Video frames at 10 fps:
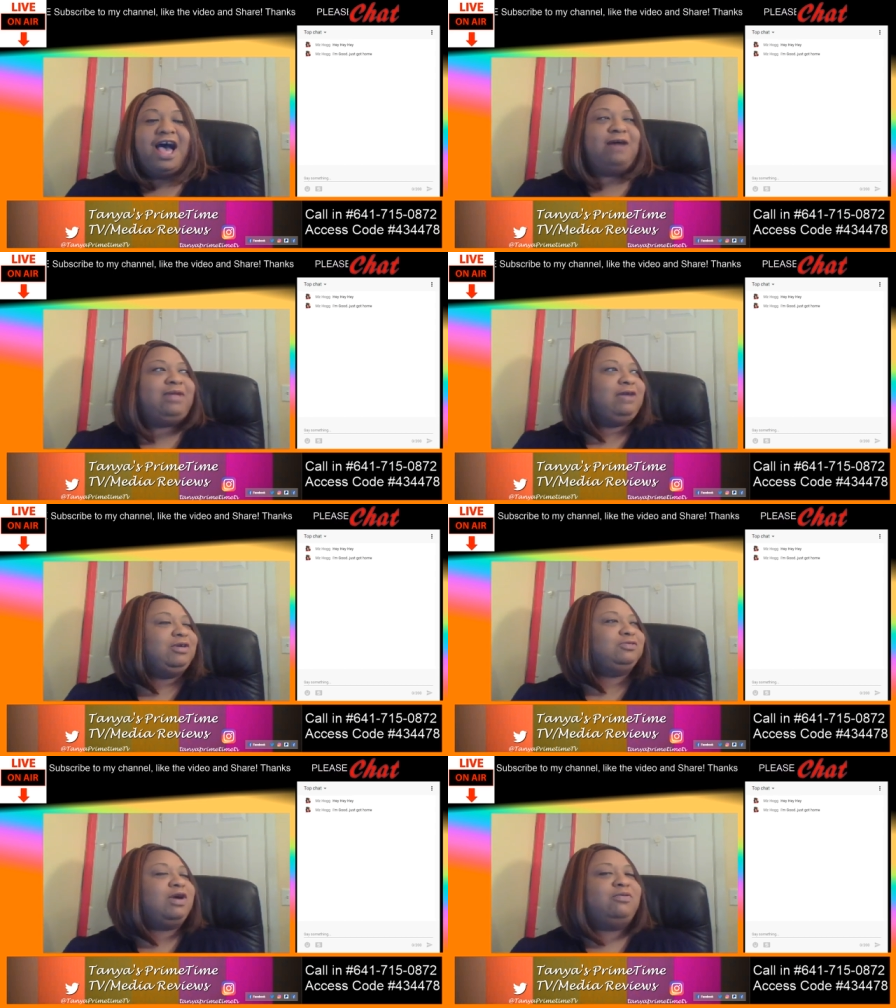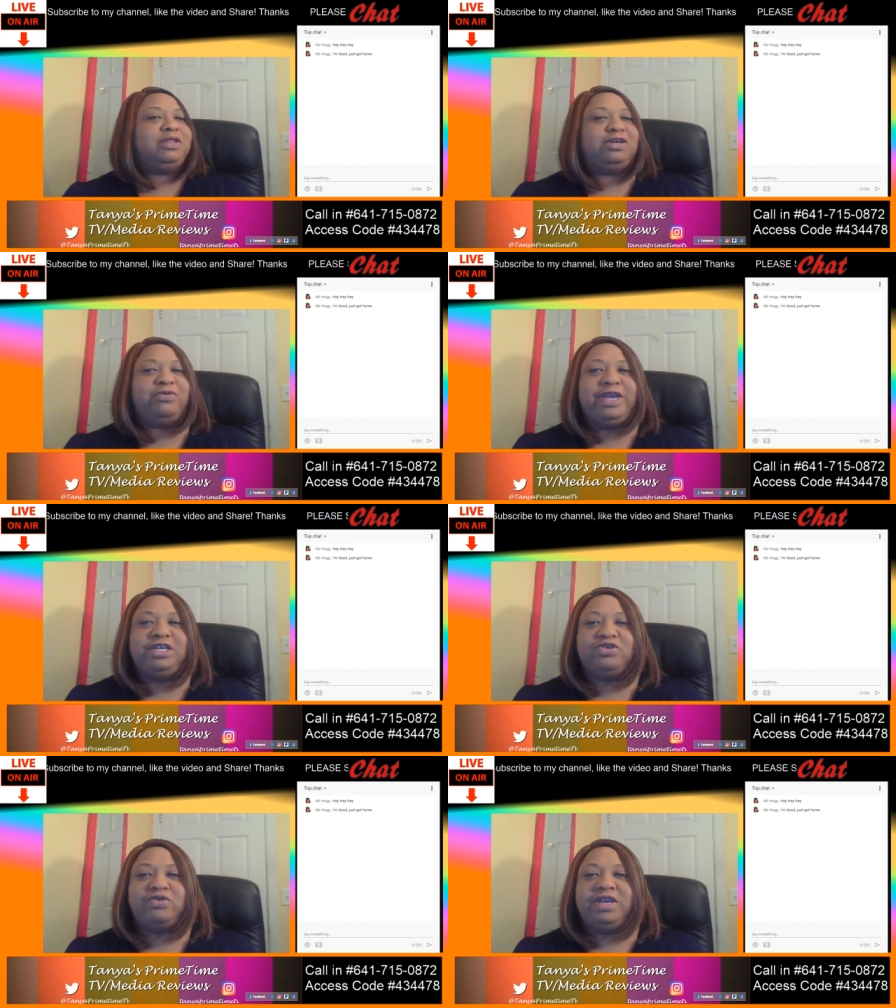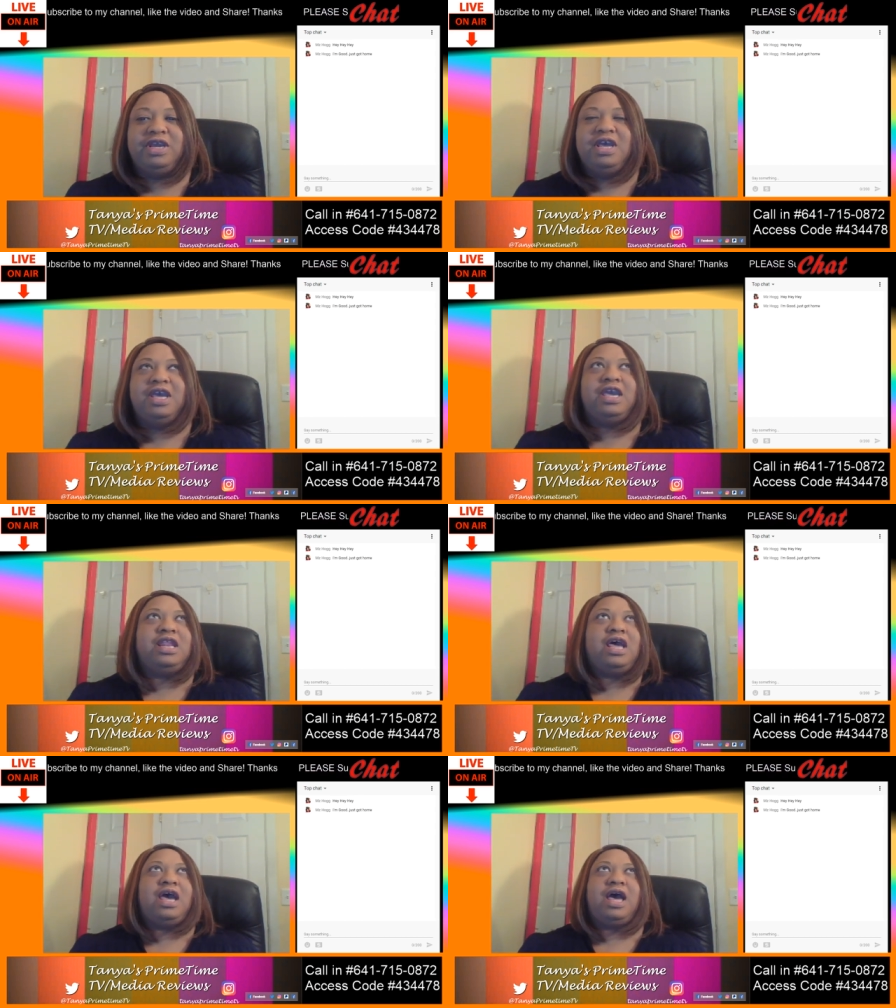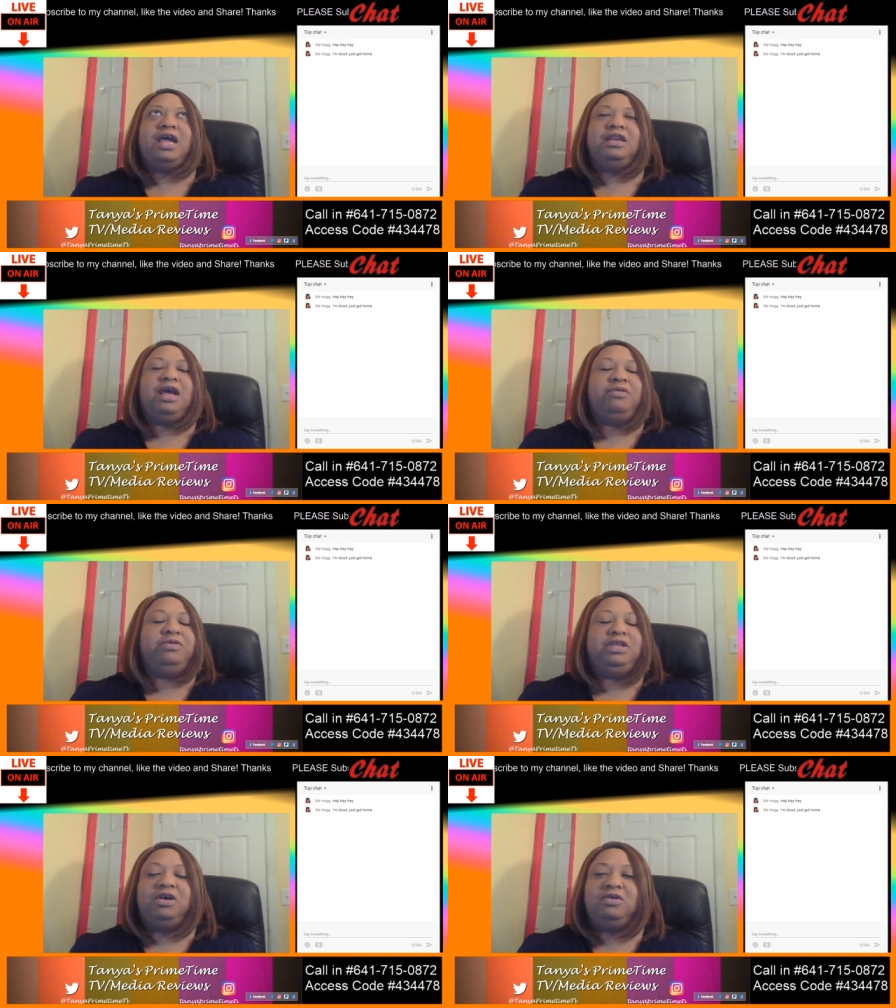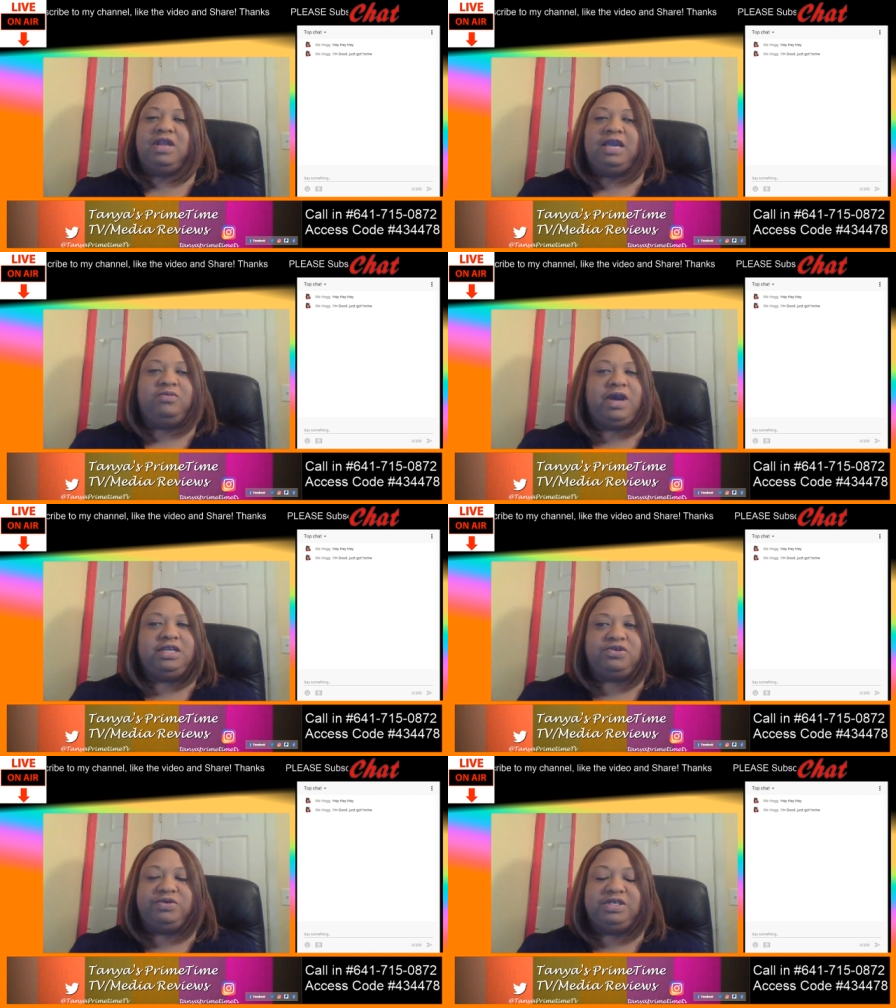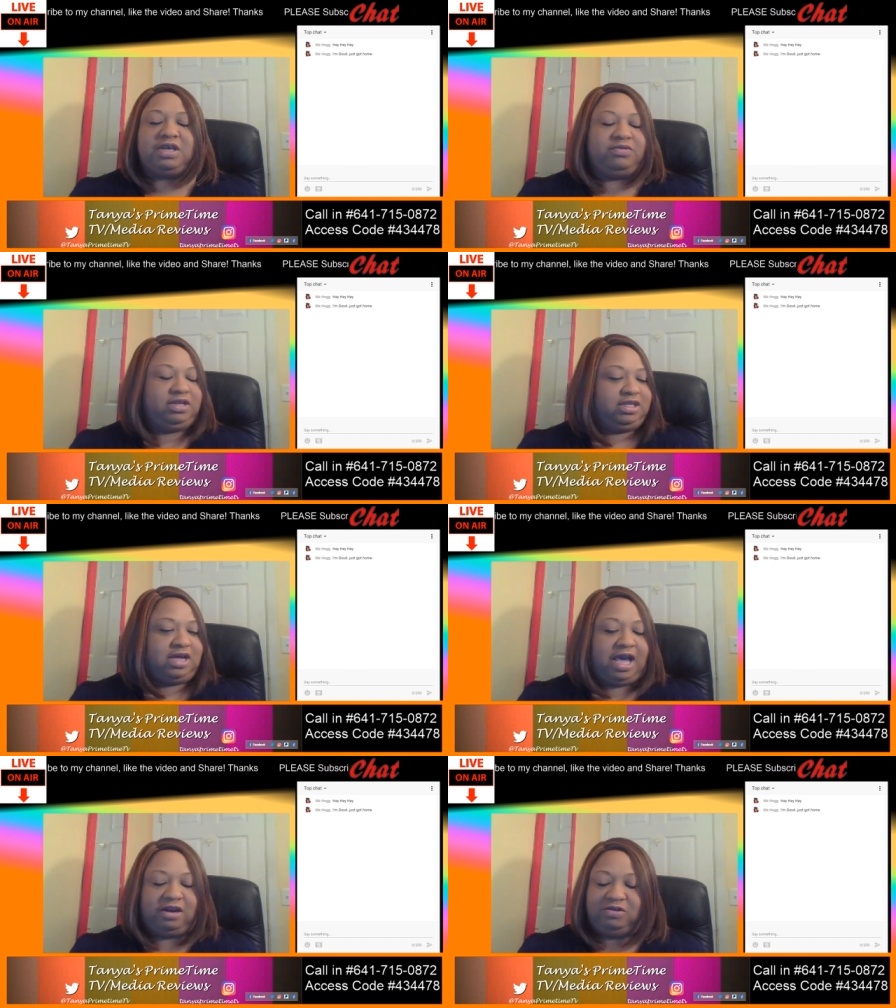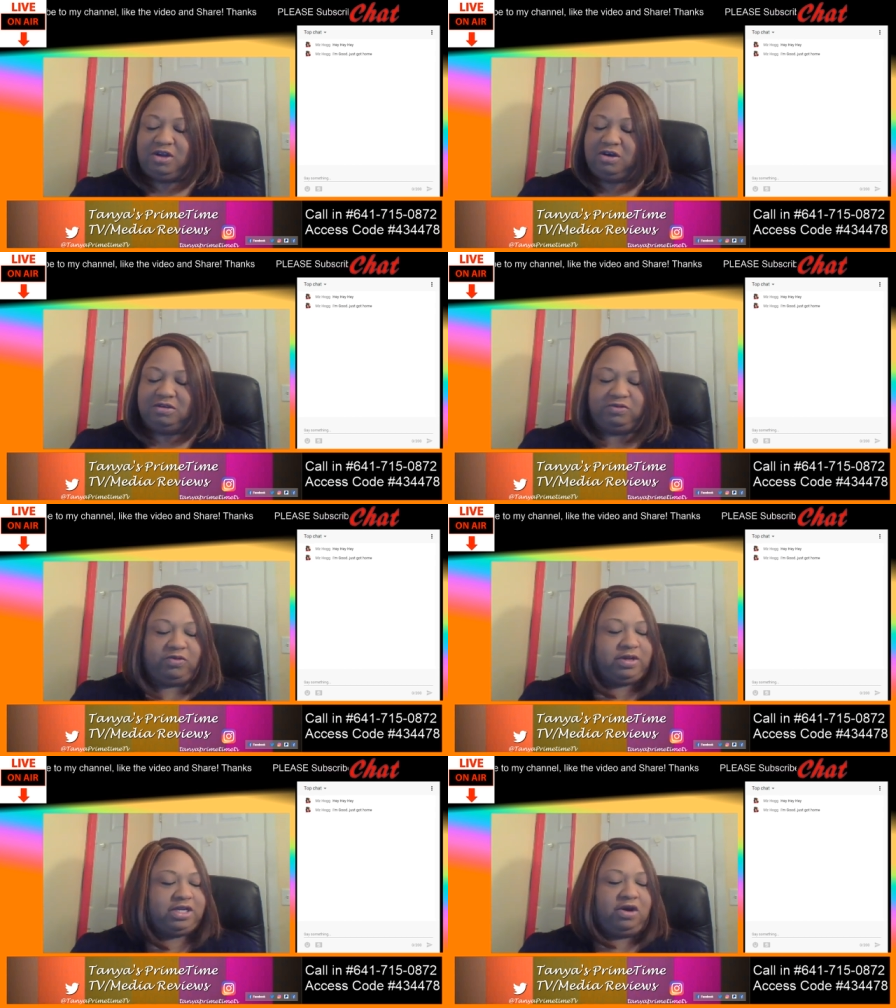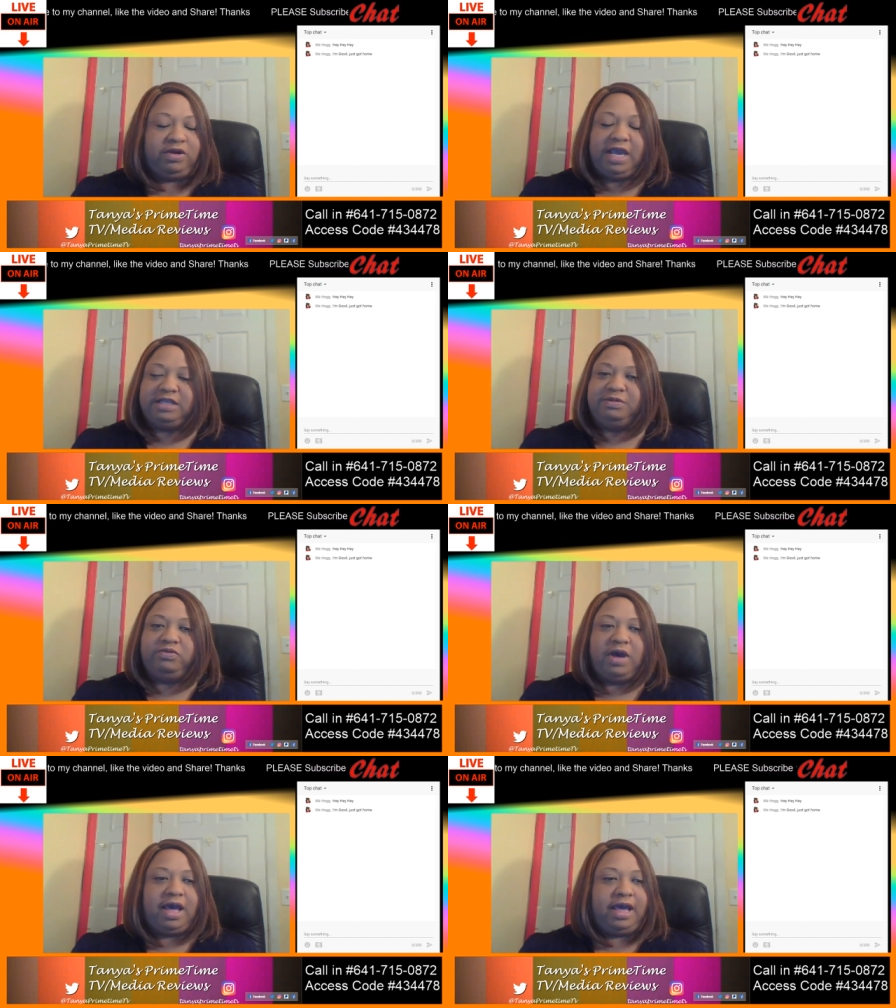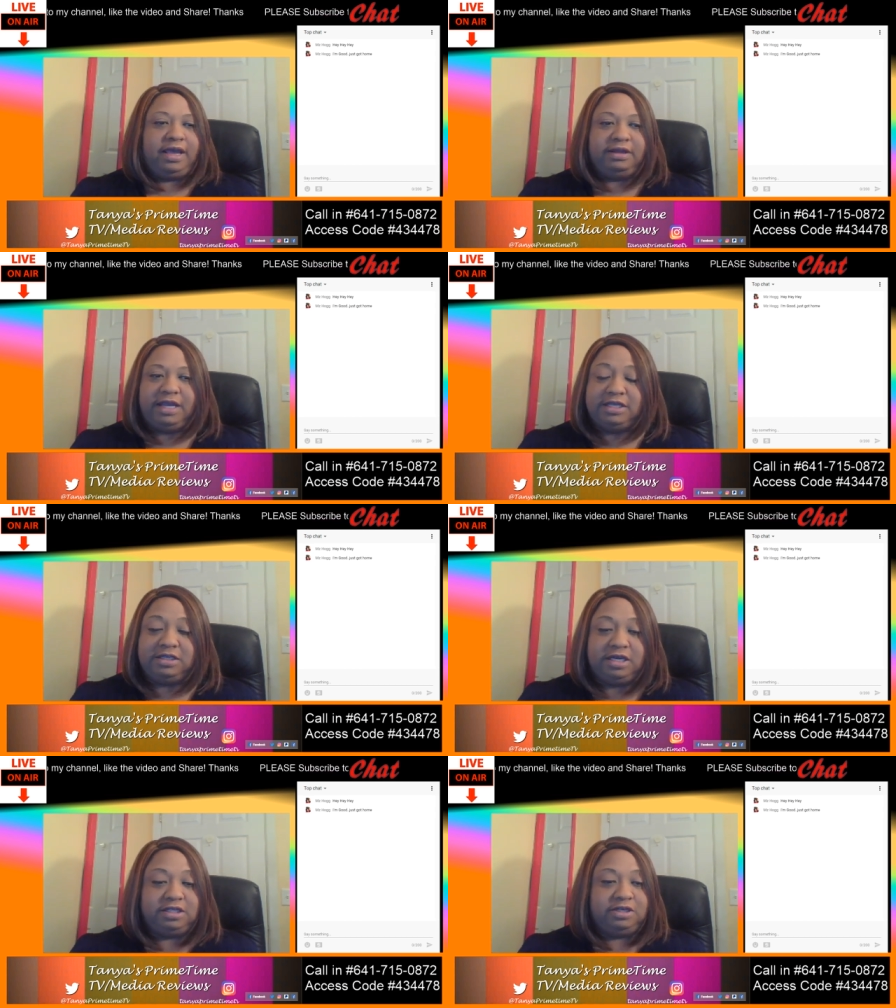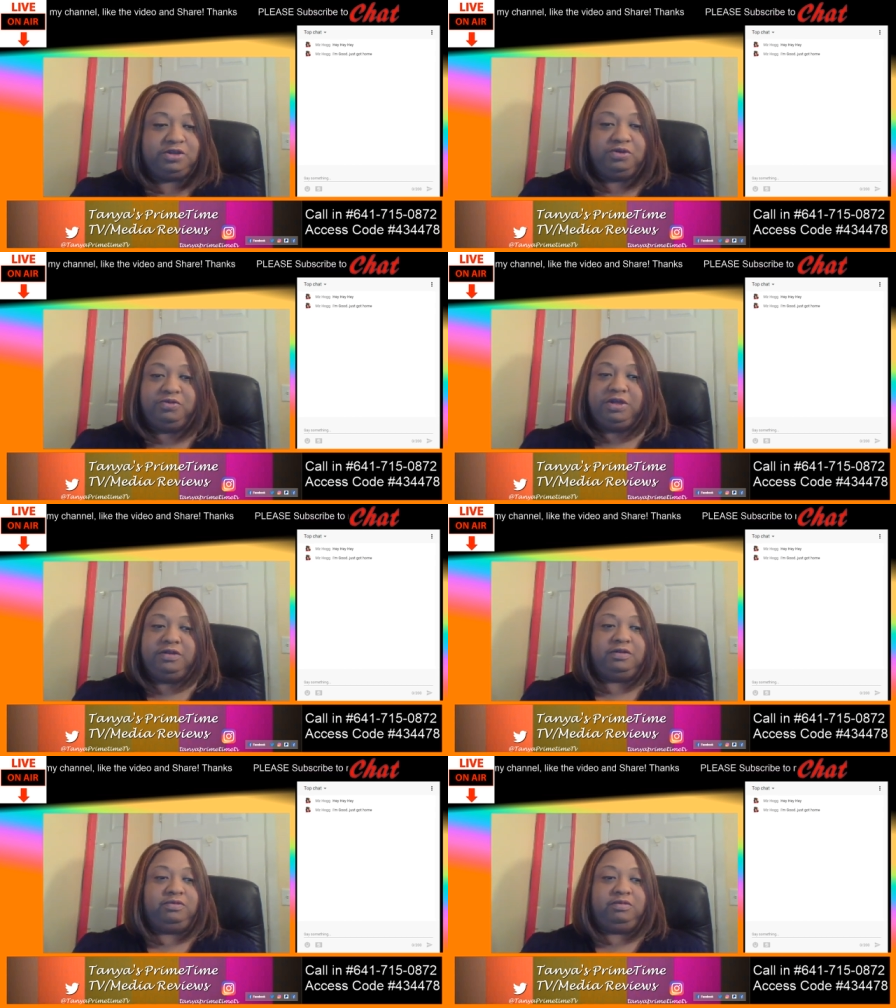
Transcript: I'm like, what's wrong with the green tree? And I, I, I really don't like white trees. I really don't. I don't know. Don't ask me why. has nothing to do with